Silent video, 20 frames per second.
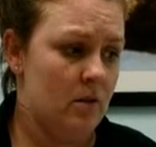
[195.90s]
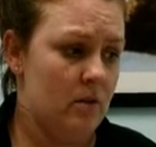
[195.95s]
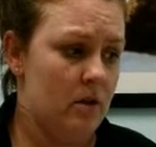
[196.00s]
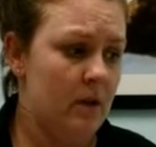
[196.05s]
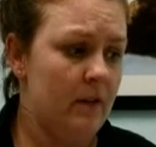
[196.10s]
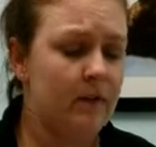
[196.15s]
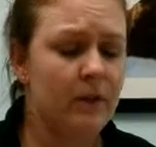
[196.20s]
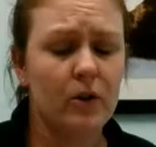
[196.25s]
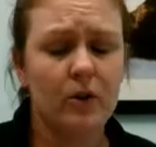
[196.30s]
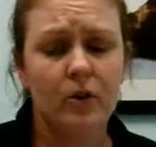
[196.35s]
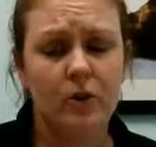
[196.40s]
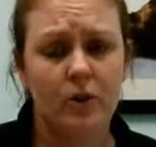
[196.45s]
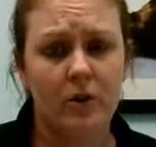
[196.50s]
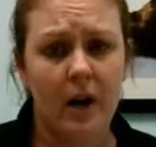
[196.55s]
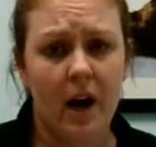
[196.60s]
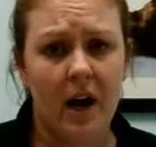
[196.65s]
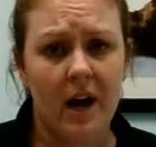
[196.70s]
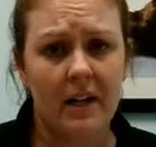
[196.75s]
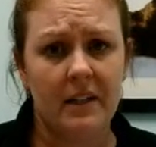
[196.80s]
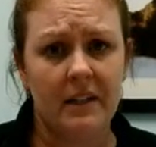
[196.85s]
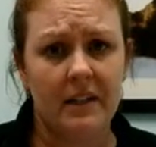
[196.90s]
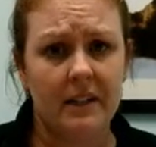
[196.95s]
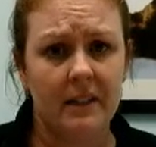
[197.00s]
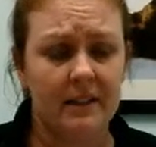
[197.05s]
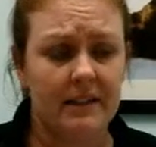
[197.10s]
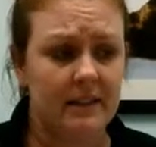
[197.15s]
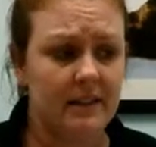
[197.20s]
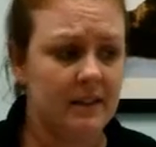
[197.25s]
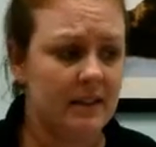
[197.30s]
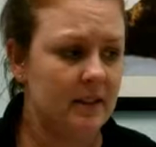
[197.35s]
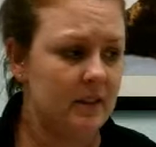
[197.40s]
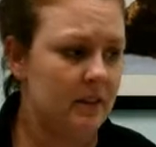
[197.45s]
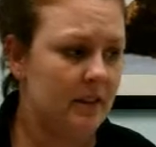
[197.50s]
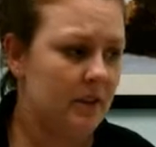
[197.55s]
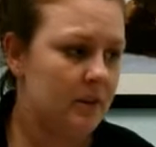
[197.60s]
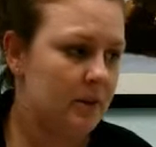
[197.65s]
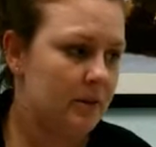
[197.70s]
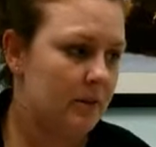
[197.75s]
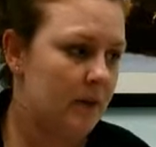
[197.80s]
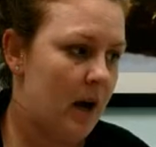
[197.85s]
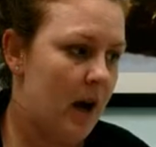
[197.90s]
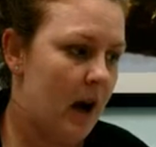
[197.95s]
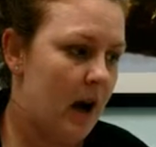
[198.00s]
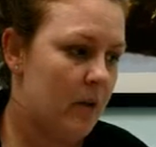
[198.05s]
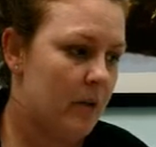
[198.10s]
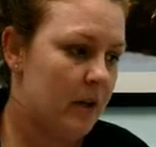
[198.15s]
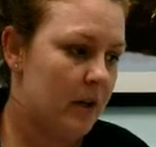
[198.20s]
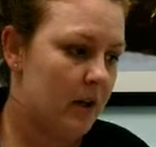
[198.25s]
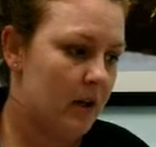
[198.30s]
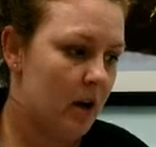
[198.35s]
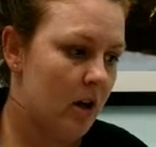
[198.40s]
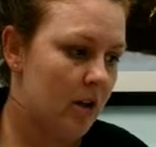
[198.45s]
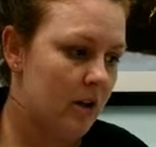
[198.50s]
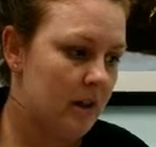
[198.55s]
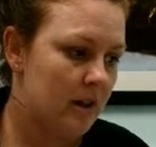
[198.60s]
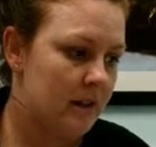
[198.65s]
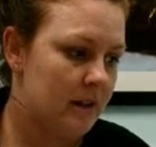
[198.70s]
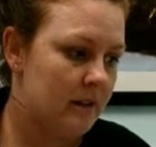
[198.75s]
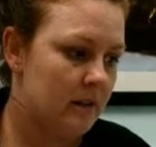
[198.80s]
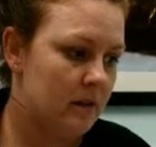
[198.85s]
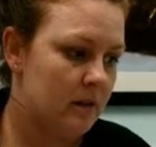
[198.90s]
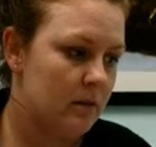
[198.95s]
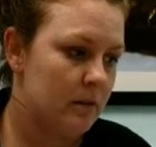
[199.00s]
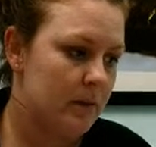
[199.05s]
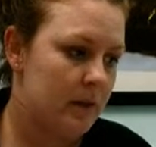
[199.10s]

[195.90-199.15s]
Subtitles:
If you do that, it's, I wouldn't call it ideal,